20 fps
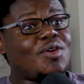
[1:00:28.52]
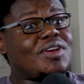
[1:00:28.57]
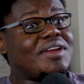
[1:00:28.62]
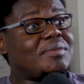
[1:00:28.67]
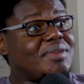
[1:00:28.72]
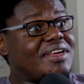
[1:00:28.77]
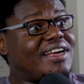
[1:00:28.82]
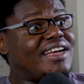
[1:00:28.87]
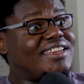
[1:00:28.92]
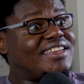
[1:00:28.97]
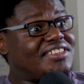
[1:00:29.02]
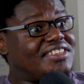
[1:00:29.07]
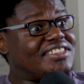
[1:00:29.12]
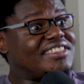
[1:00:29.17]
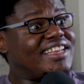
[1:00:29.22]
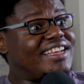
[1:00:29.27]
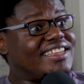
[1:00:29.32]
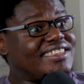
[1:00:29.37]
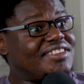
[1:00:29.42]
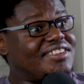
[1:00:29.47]
Limbikani is
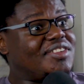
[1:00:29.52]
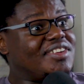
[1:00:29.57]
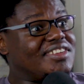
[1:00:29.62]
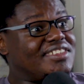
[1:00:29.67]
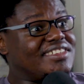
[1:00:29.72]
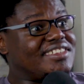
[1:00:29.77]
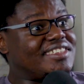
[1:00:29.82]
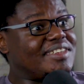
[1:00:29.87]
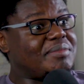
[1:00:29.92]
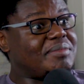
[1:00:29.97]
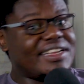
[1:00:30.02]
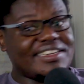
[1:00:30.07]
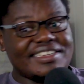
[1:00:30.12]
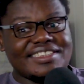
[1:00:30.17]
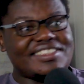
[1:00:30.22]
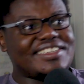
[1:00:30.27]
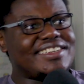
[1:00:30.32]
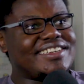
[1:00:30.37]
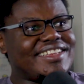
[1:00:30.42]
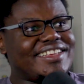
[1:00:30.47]
like a derogatory term. Like,
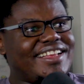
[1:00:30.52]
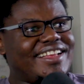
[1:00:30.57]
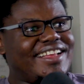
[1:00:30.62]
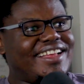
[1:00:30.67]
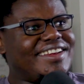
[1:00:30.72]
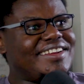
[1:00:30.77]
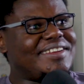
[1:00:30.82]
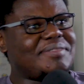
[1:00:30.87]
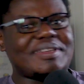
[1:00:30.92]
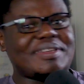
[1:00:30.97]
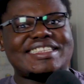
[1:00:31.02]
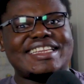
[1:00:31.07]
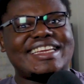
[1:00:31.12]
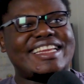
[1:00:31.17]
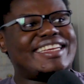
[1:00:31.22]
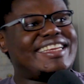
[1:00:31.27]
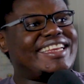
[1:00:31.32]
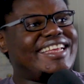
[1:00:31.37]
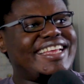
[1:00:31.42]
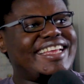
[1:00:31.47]
literally. I'm
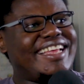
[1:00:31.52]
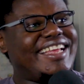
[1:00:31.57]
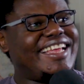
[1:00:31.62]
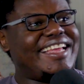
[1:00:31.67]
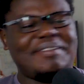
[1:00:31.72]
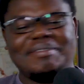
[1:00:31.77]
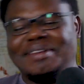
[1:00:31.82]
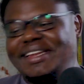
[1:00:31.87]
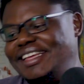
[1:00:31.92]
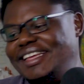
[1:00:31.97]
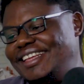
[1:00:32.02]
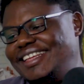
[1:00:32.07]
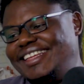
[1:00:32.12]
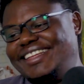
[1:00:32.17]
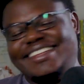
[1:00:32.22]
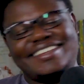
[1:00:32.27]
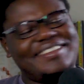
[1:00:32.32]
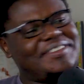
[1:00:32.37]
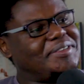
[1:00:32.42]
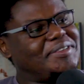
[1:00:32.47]
like,
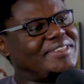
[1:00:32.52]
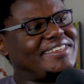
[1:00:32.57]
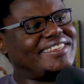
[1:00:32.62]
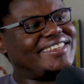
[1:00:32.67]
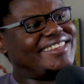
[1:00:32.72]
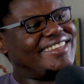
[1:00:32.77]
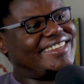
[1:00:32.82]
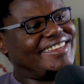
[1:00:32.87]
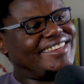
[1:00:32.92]
dude.